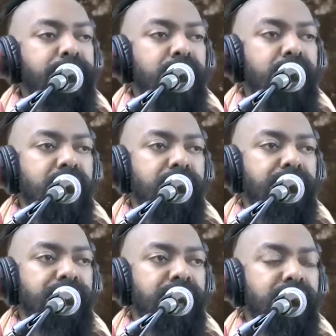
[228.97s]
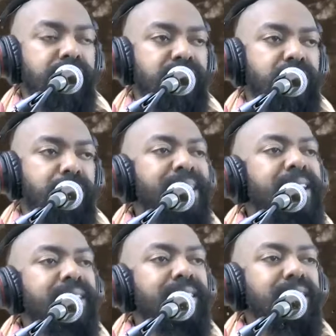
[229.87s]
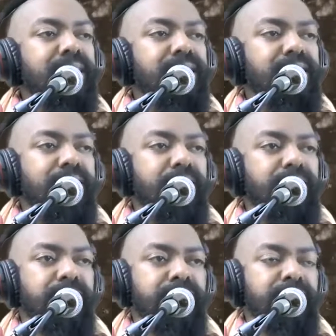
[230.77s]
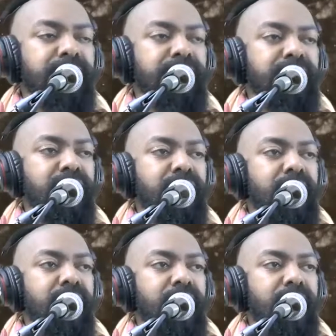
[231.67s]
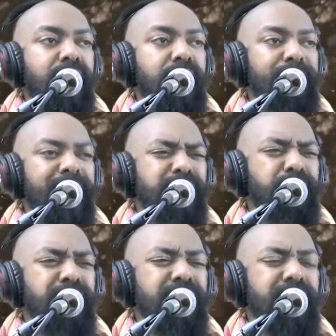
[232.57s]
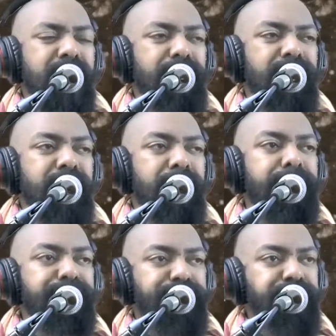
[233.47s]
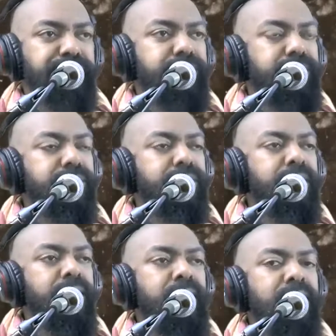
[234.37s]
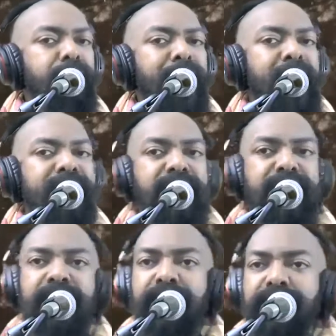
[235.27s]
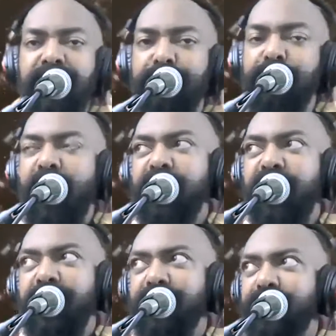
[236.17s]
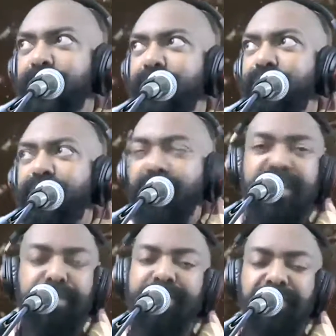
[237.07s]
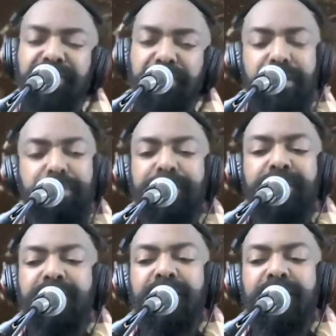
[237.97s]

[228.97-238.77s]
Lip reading: But in the liner notes, and I just want to name them. I dedicate this project to very specific people,